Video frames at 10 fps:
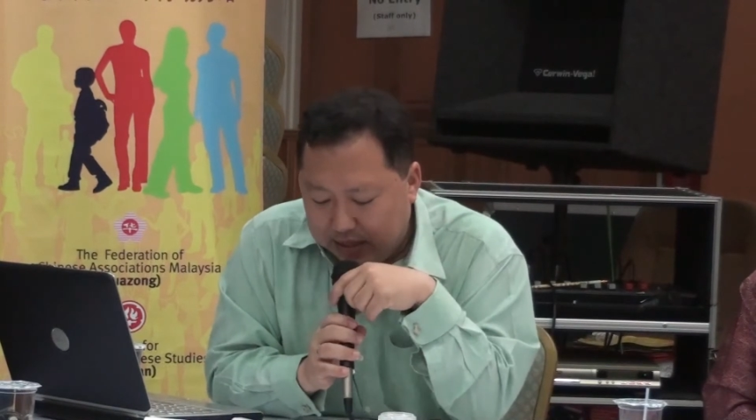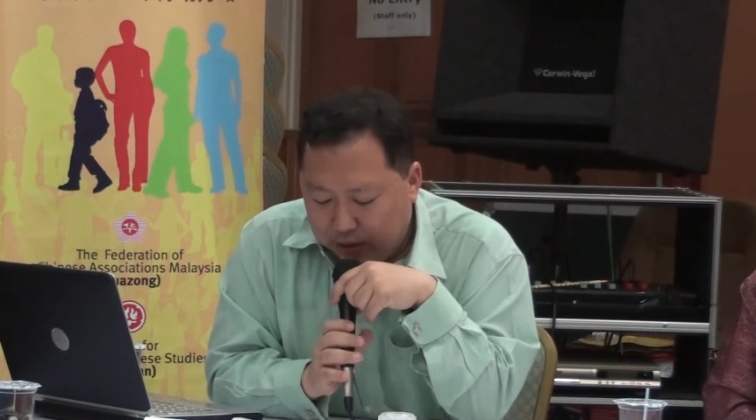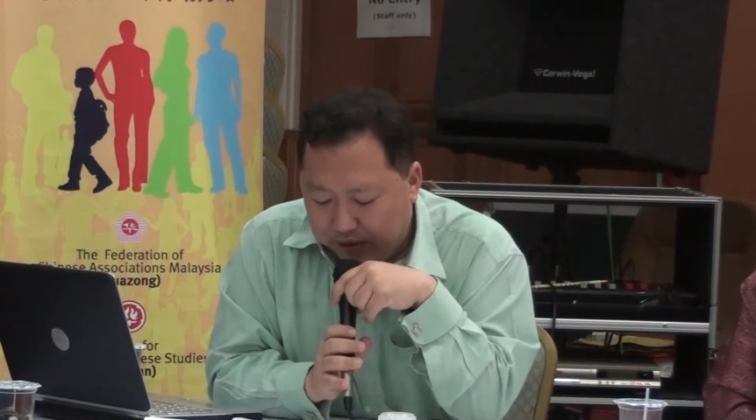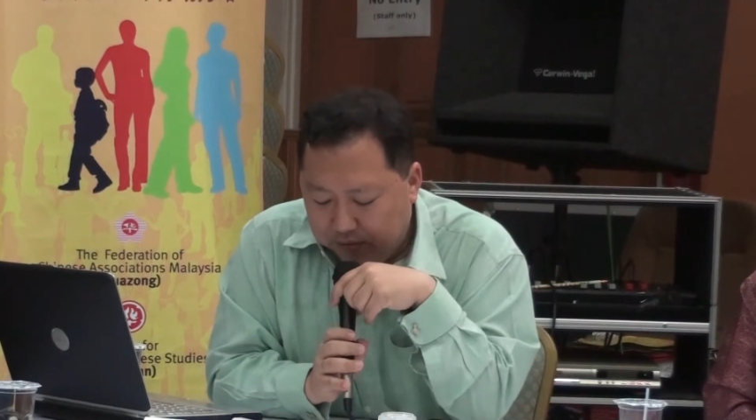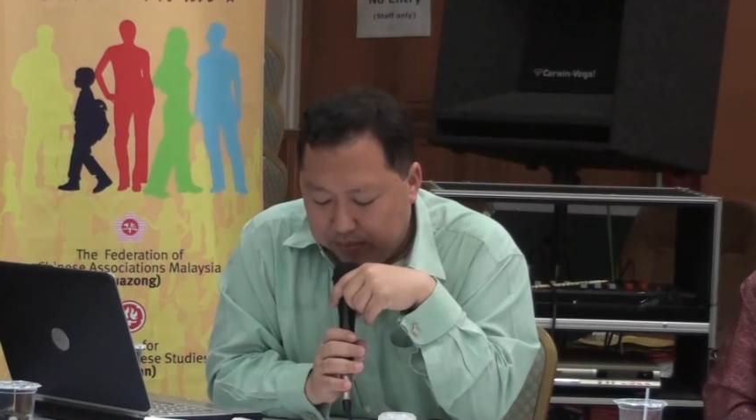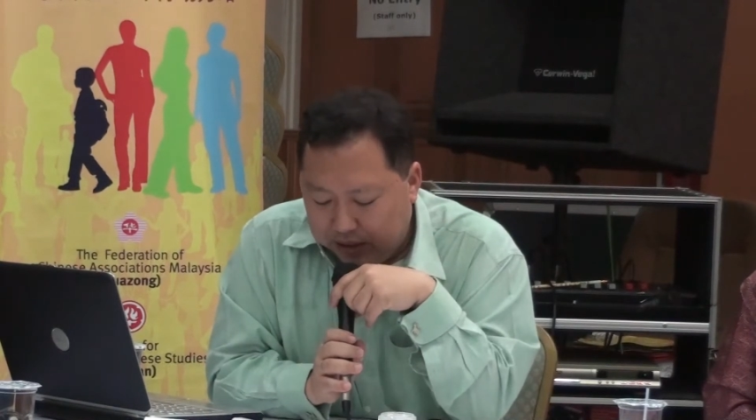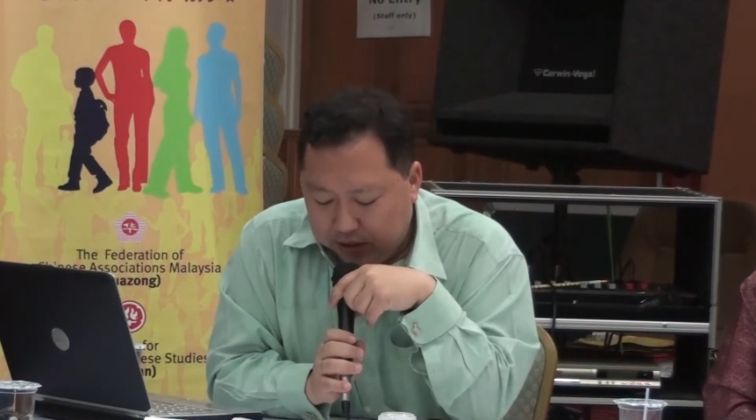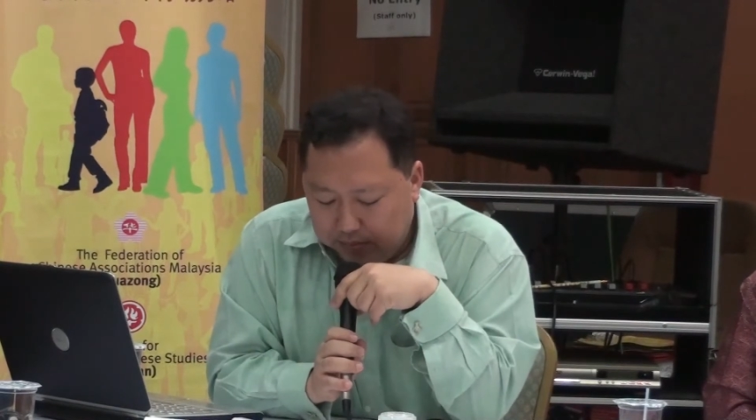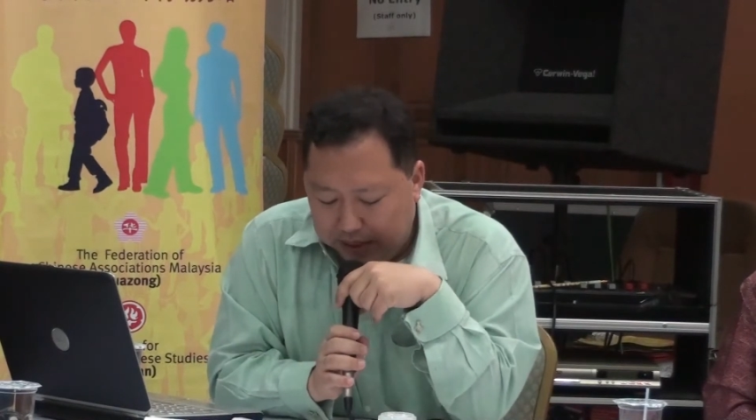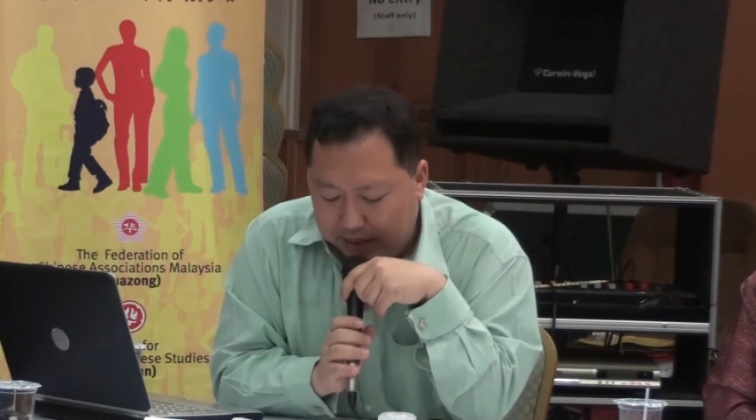to
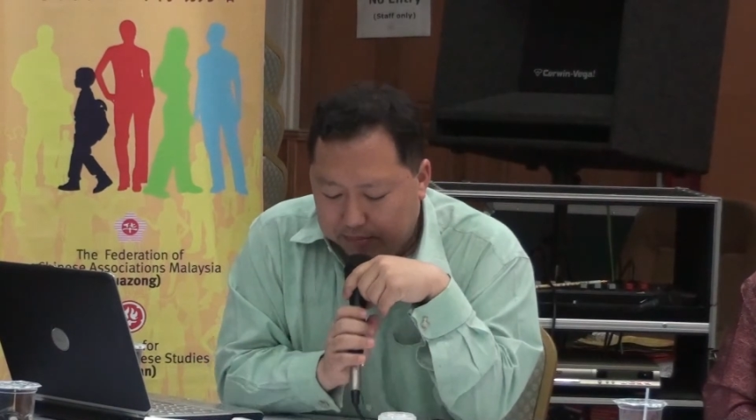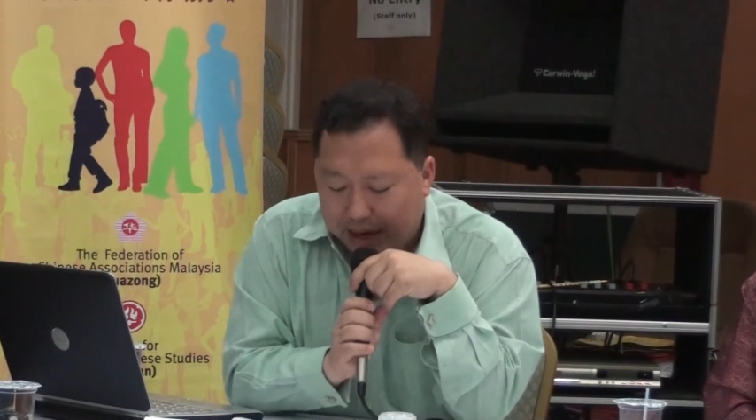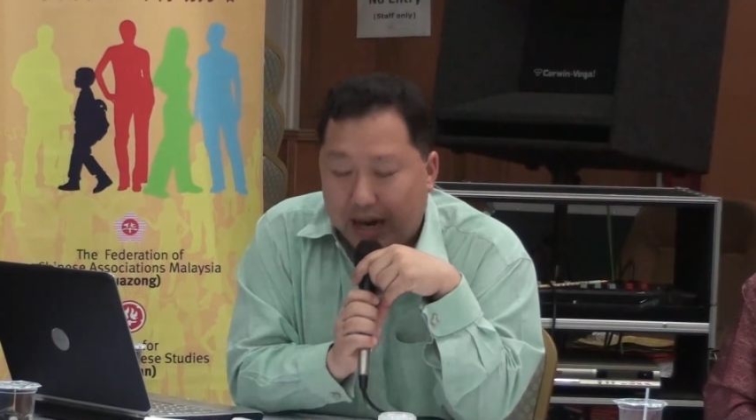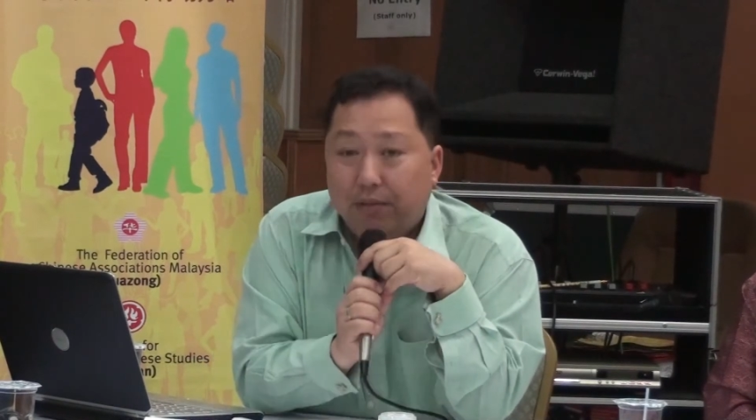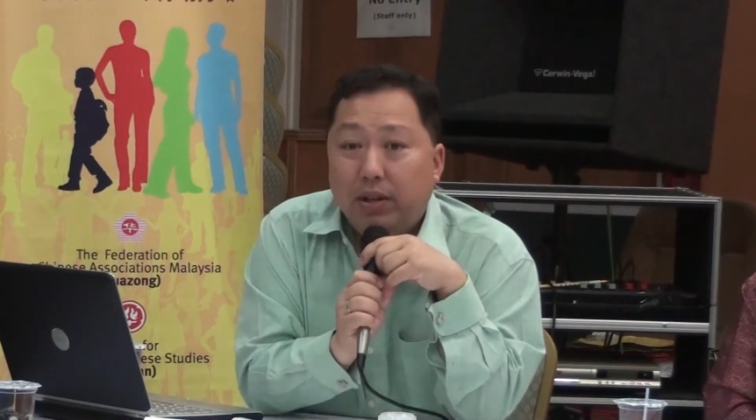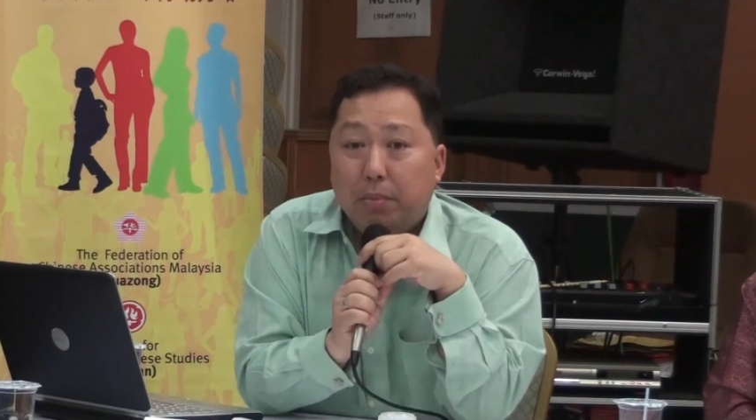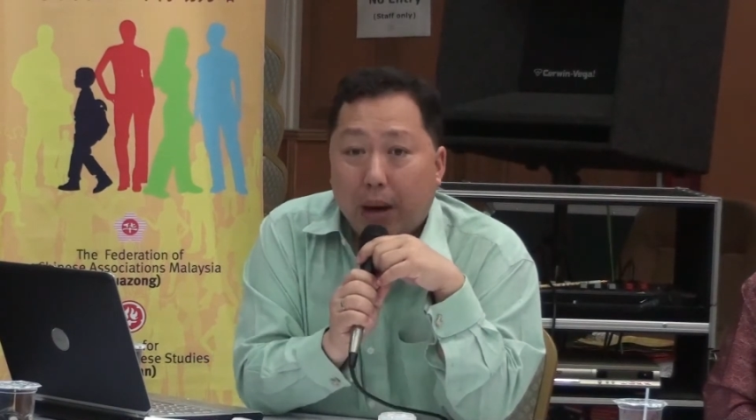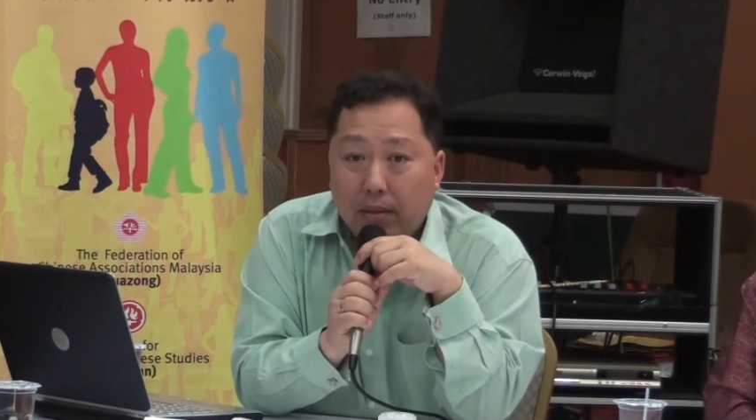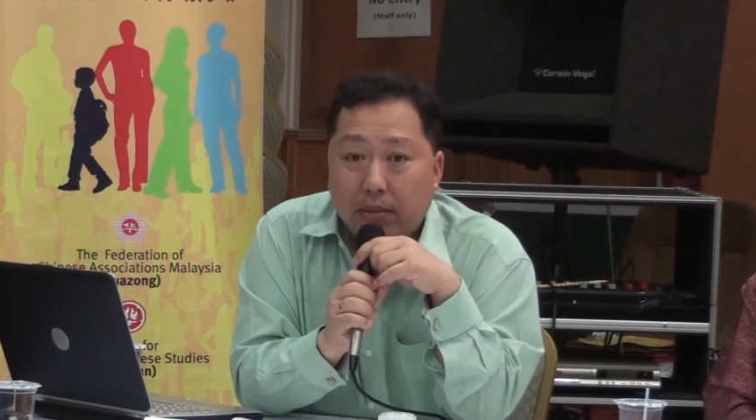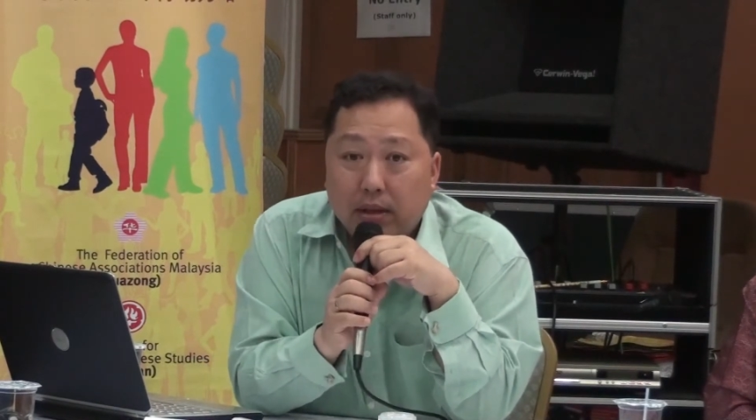information made by every
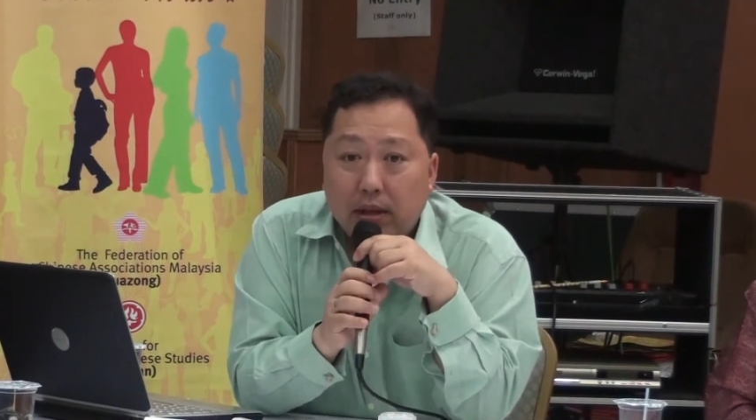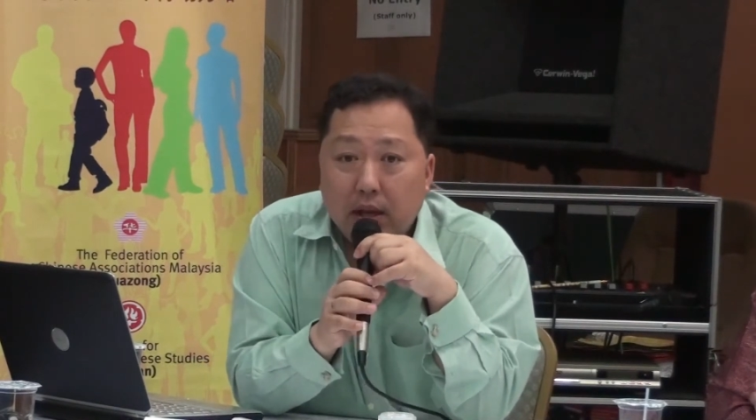department.